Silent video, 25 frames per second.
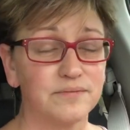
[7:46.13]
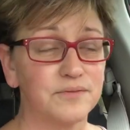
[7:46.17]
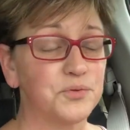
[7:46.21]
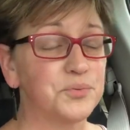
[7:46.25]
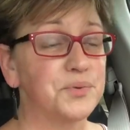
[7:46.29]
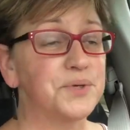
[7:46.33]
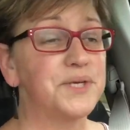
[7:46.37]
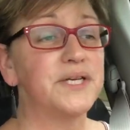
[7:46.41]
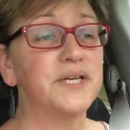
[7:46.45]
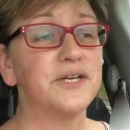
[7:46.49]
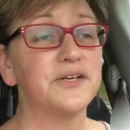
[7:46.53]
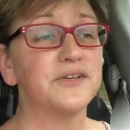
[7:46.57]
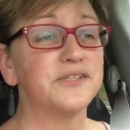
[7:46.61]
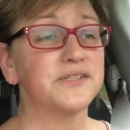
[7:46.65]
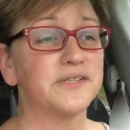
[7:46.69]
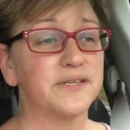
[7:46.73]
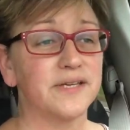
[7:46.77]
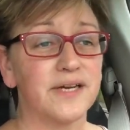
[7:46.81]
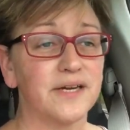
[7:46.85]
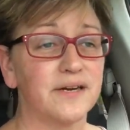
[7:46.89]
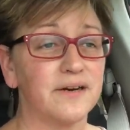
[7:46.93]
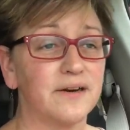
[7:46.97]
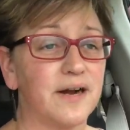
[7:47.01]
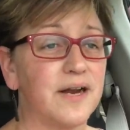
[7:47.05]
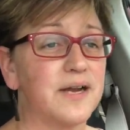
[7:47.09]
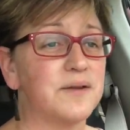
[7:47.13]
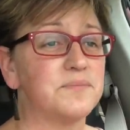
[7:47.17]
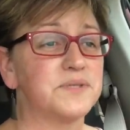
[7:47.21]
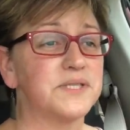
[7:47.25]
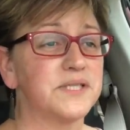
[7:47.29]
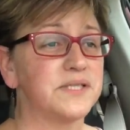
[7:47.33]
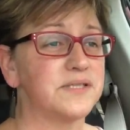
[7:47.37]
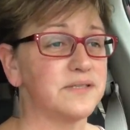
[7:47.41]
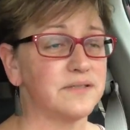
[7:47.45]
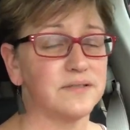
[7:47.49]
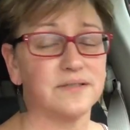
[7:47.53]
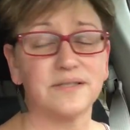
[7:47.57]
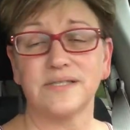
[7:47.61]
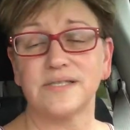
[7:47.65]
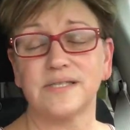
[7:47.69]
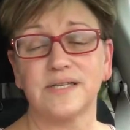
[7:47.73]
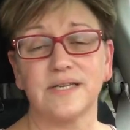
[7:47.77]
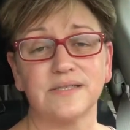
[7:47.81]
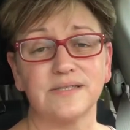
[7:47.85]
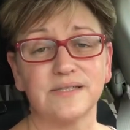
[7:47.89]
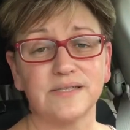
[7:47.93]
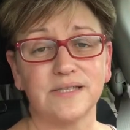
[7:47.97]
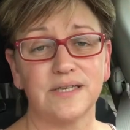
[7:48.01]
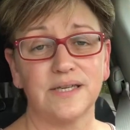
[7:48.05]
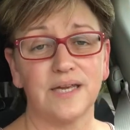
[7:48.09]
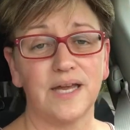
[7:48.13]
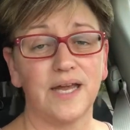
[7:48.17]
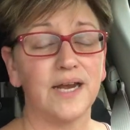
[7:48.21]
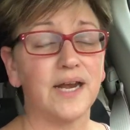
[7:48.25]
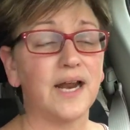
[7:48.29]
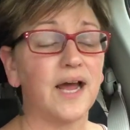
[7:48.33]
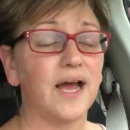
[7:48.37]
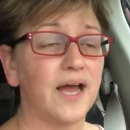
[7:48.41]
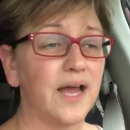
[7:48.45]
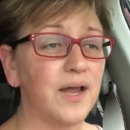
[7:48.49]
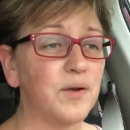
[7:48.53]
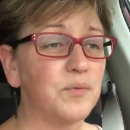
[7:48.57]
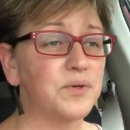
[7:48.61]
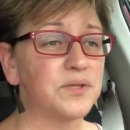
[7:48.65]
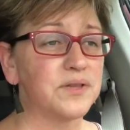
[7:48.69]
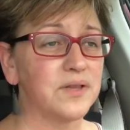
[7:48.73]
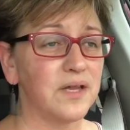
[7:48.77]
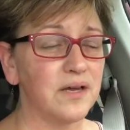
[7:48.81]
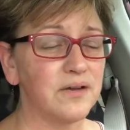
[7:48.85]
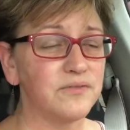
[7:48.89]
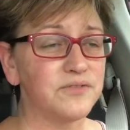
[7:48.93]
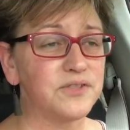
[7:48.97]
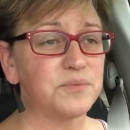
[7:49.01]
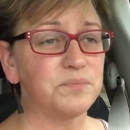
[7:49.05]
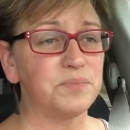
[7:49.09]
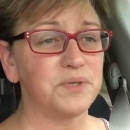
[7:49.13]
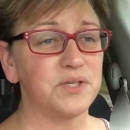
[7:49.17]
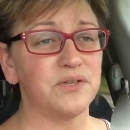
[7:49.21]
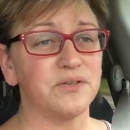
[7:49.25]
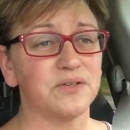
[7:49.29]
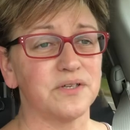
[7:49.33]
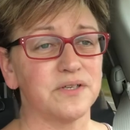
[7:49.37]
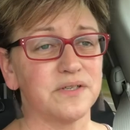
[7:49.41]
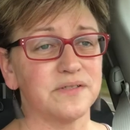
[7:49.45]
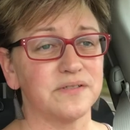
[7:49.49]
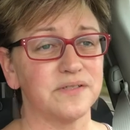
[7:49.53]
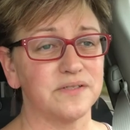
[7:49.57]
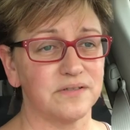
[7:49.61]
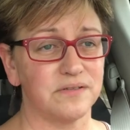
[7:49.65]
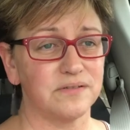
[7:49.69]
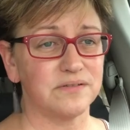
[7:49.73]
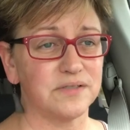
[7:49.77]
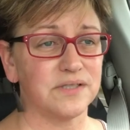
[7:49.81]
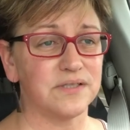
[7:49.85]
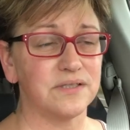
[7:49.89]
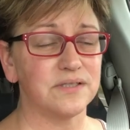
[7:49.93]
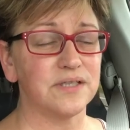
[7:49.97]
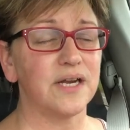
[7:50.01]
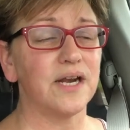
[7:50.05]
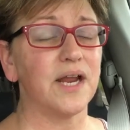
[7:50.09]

3 years later, I am still in Scentsy and I would love to be your consultant.